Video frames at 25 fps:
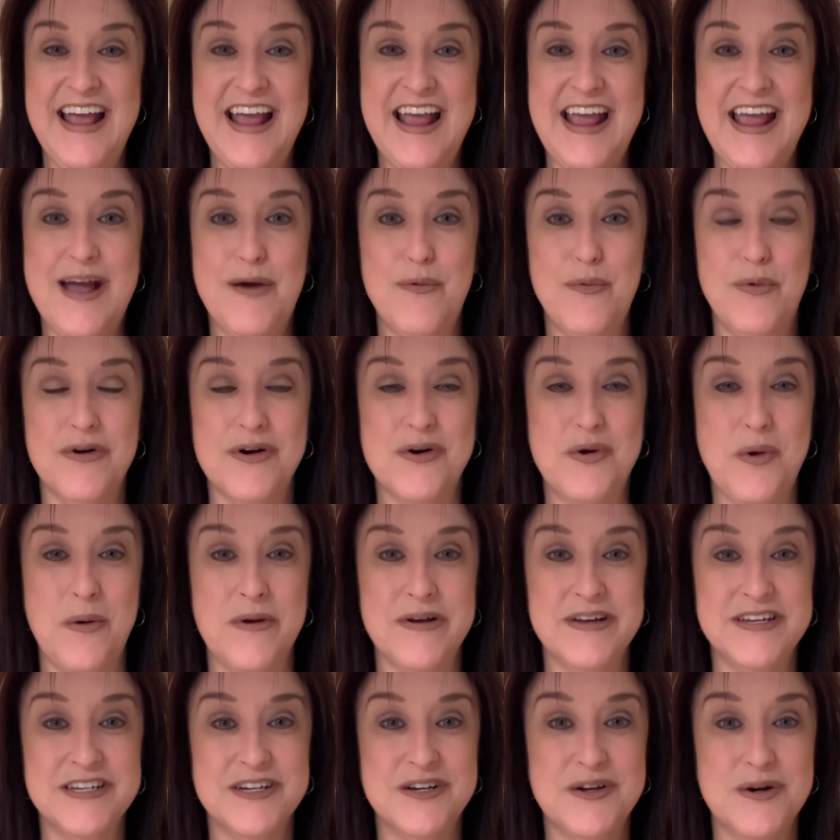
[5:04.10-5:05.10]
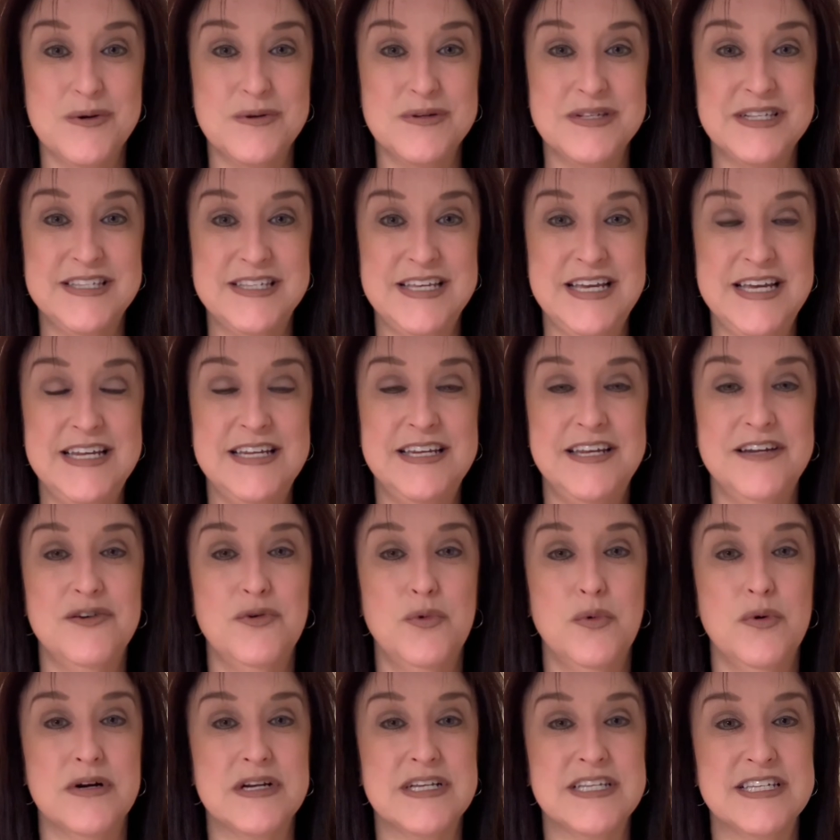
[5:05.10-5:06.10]
and we're going to go see
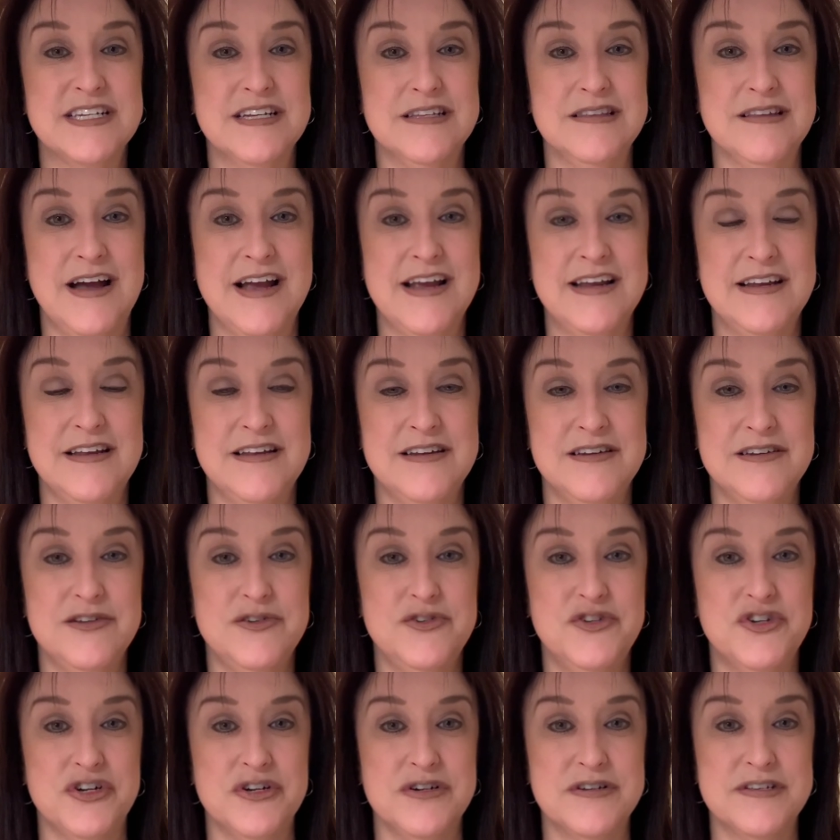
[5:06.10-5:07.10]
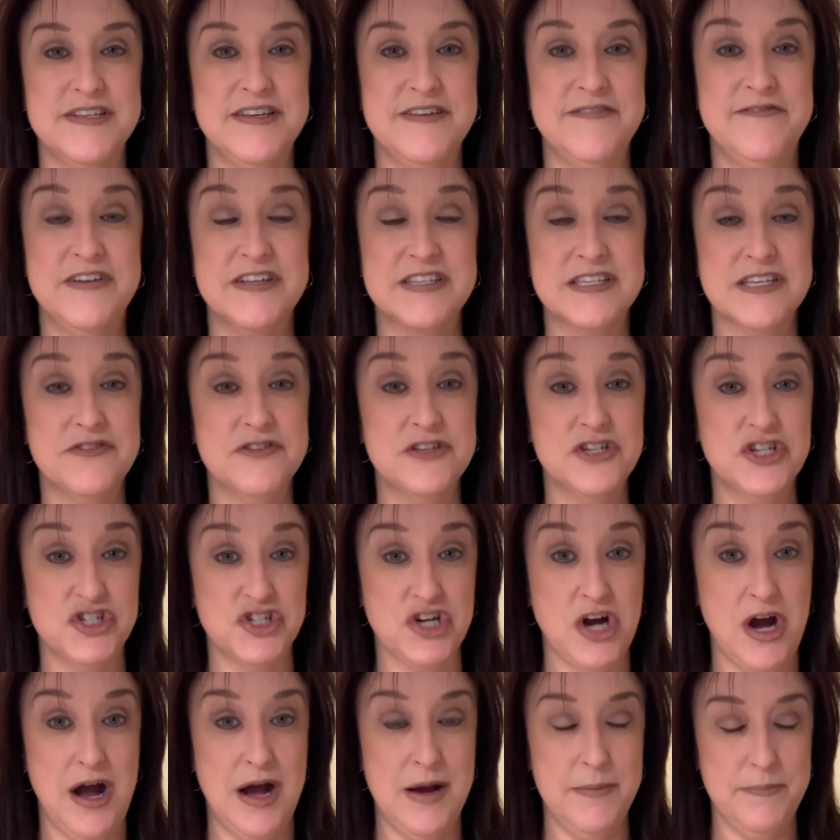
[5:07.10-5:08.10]
Needleworks Delight in New Jersey, visit the
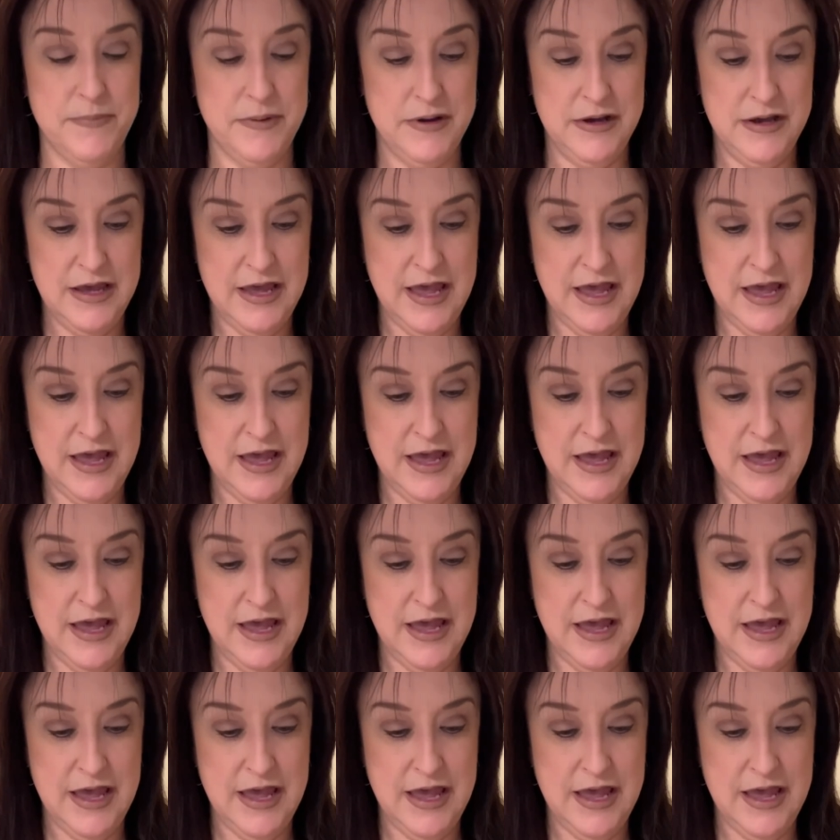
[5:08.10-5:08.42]
shop,